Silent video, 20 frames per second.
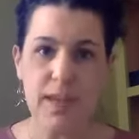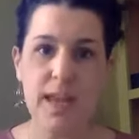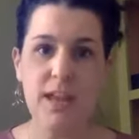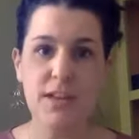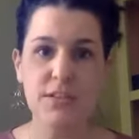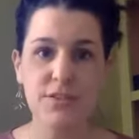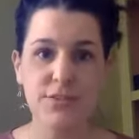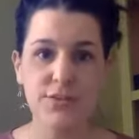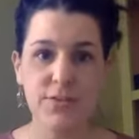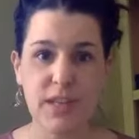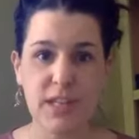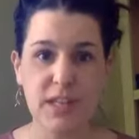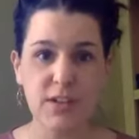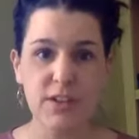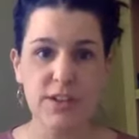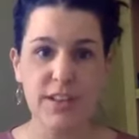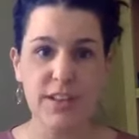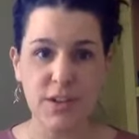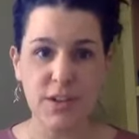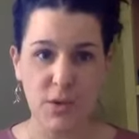and
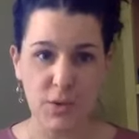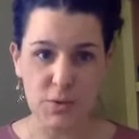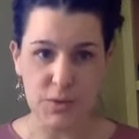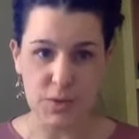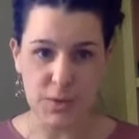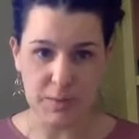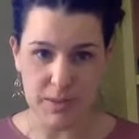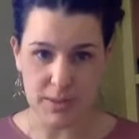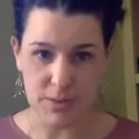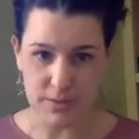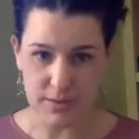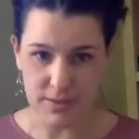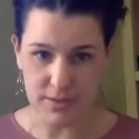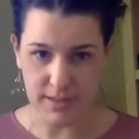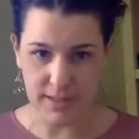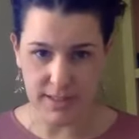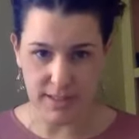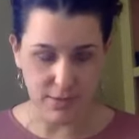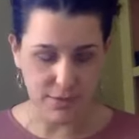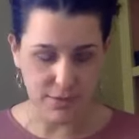feel the ultimate
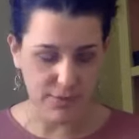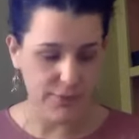relief.